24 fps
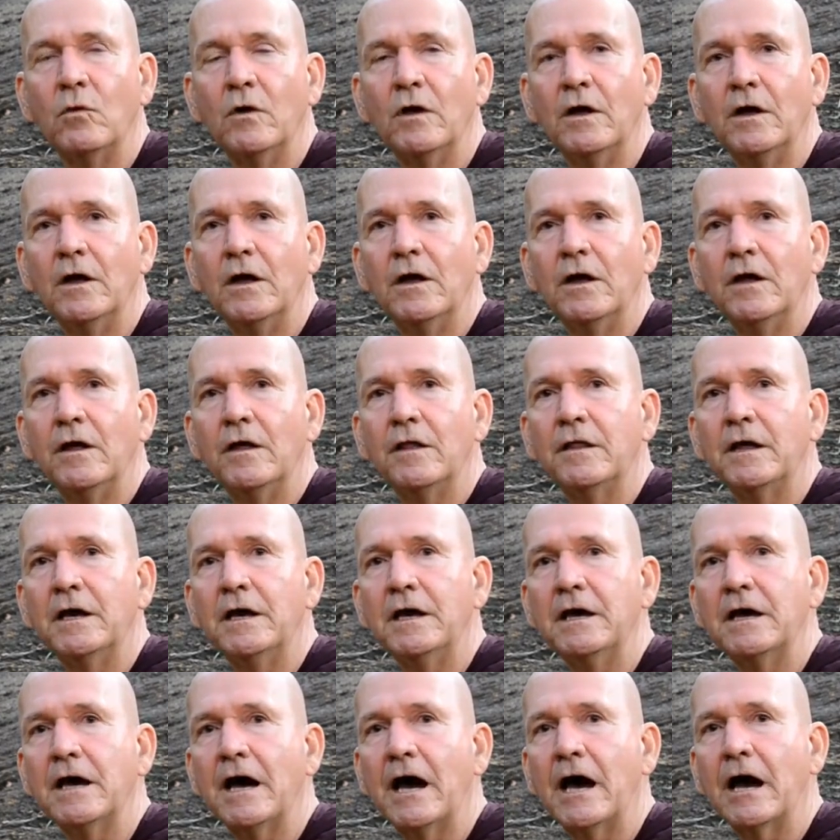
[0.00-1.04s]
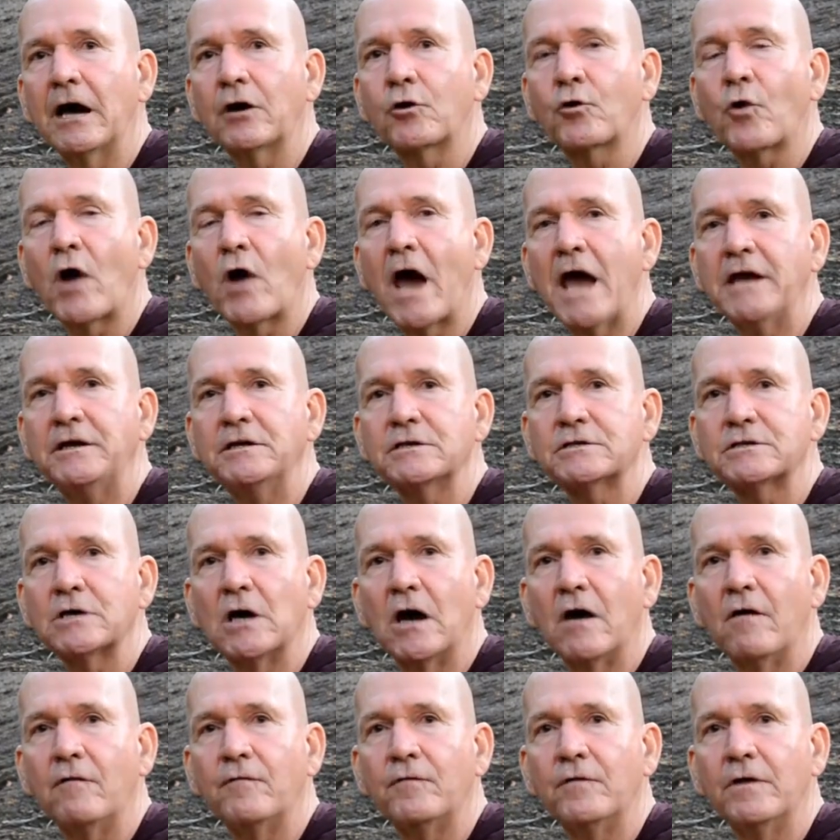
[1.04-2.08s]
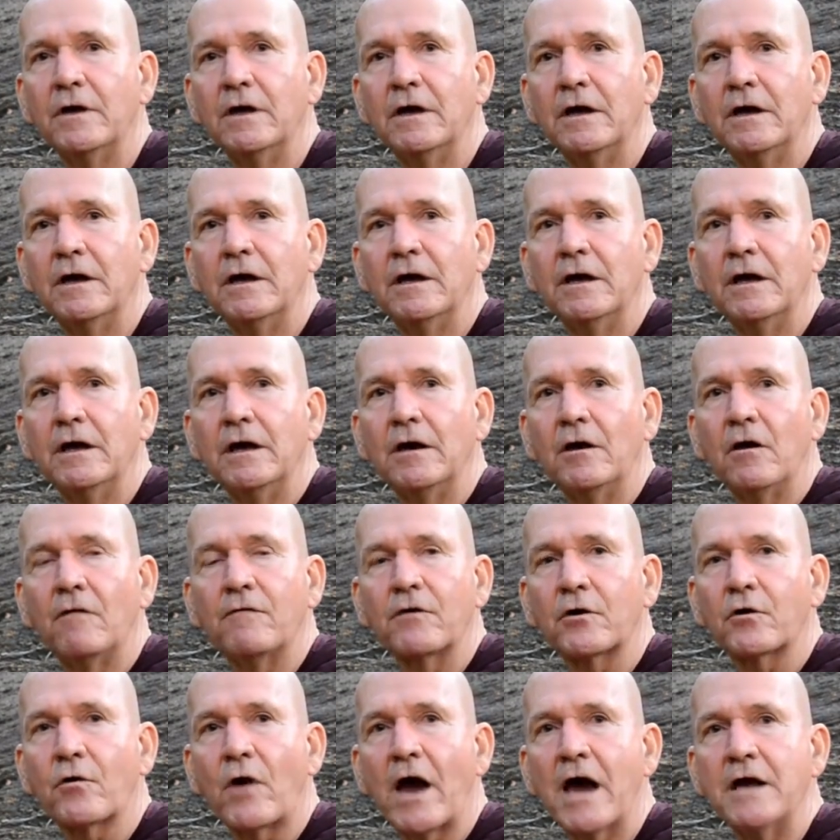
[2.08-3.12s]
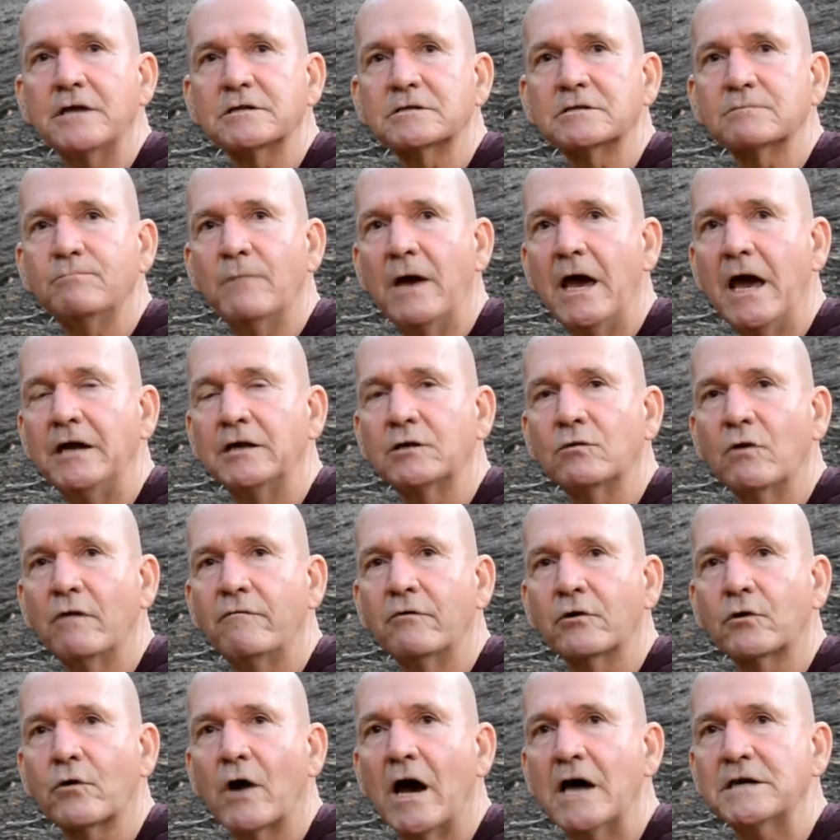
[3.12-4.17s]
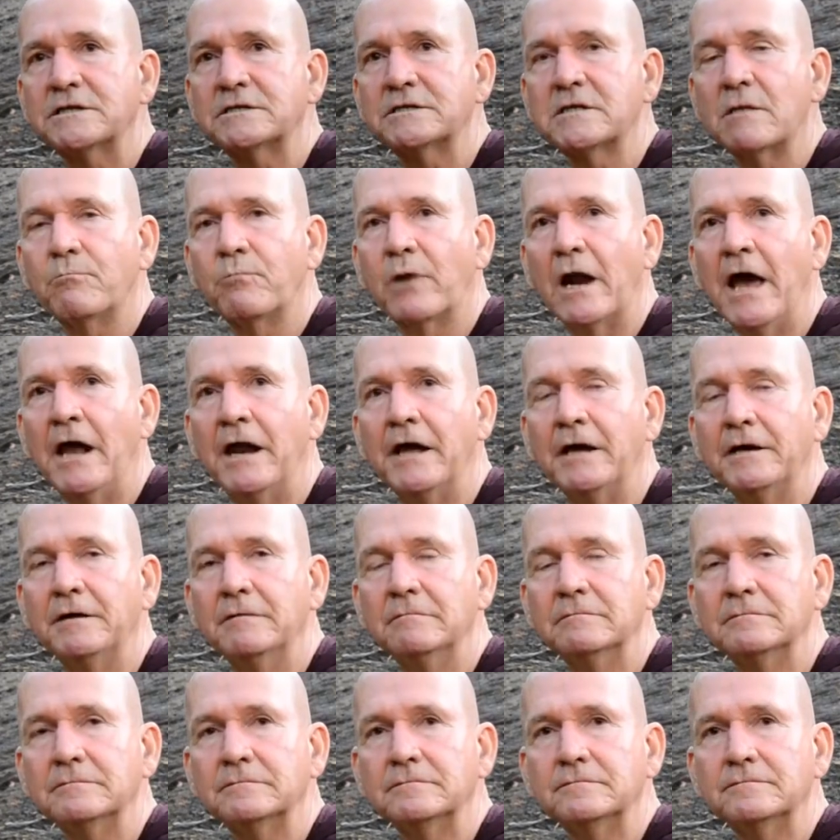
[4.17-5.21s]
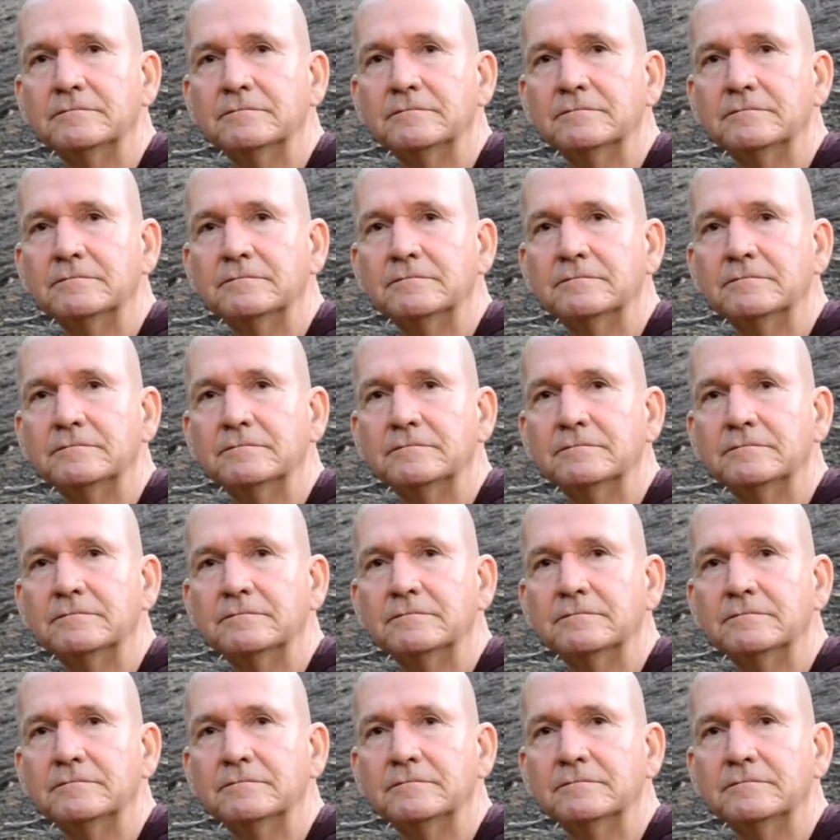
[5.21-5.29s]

the, the uh, greatness of, of the greatest man to ever grace the planet.